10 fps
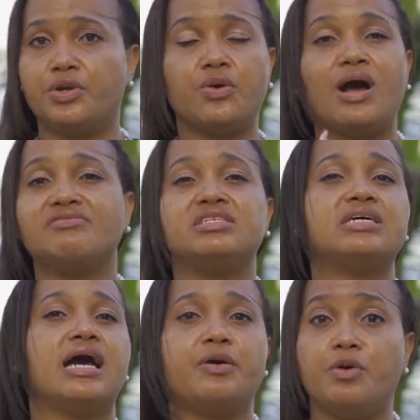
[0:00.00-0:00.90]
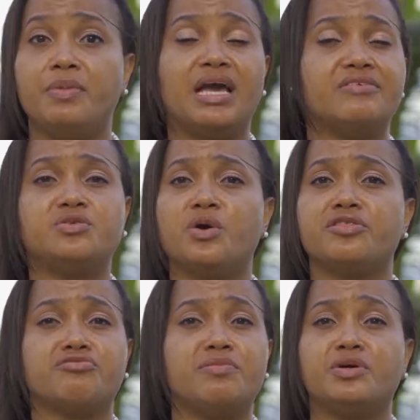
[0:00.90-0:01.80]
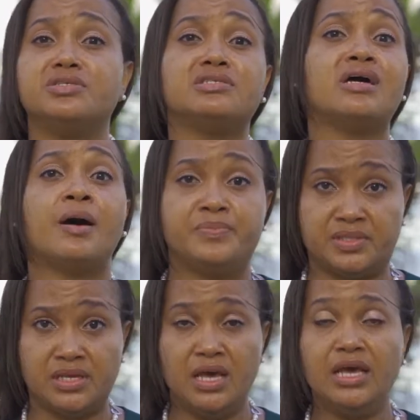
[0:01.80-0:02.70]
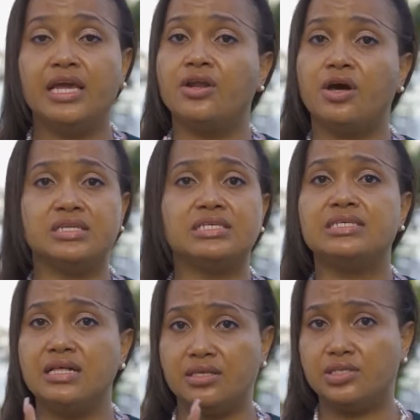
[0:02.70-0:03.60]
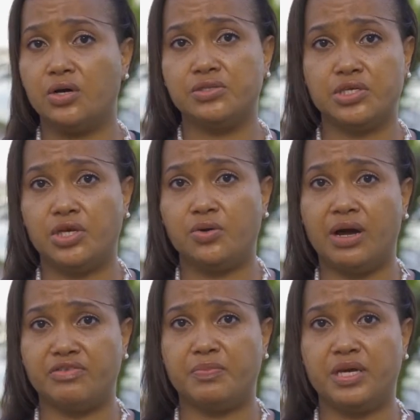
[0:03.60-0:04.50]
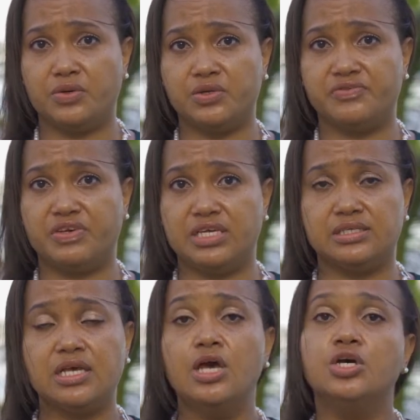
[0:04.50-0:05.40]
We don't have the time. We may have 2 or 3 months tops in order to sell this house so you don't have to pay those fees.